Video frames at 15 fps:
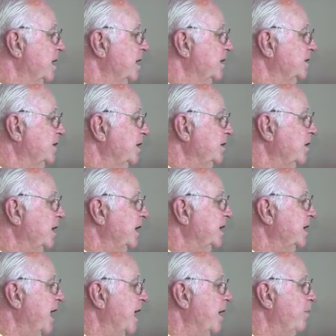Signal
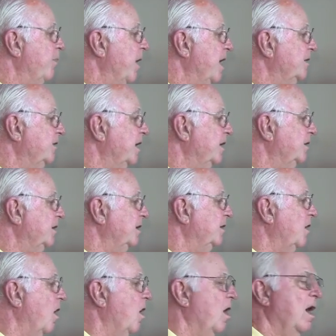and data
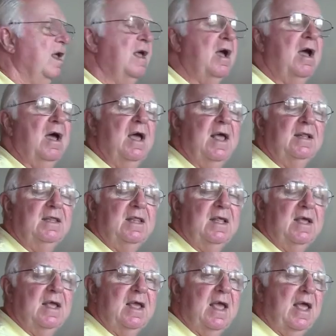processing are
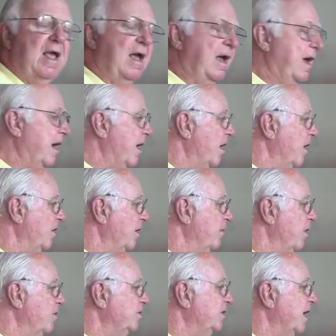the
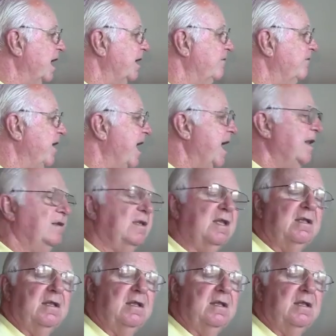most advanced,